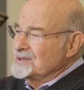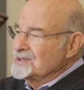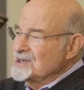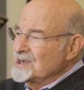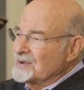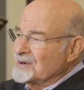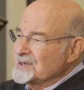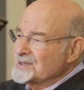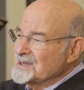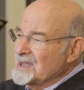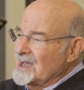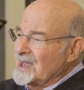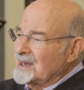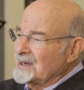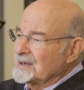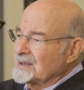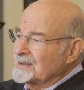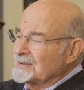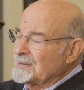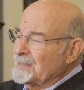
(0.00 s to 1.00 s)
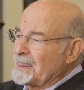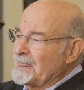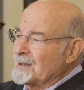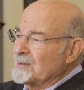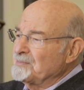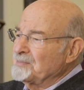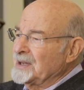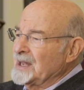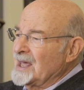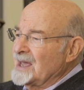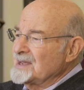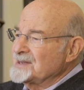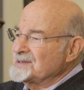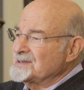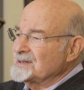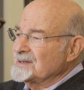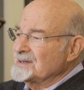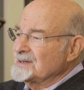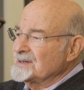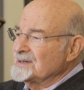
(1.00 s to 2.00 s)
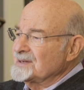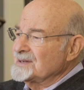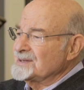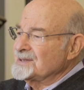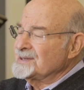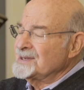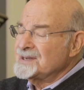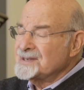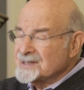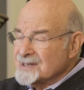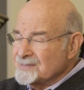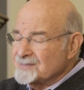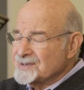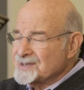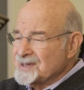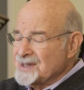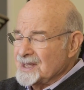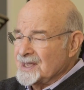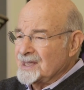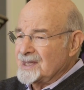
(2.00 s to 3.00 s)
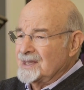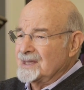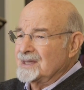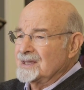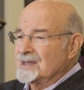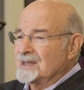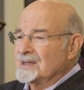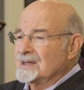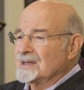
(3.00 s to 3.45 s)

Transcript: Geodesign applies systems thinking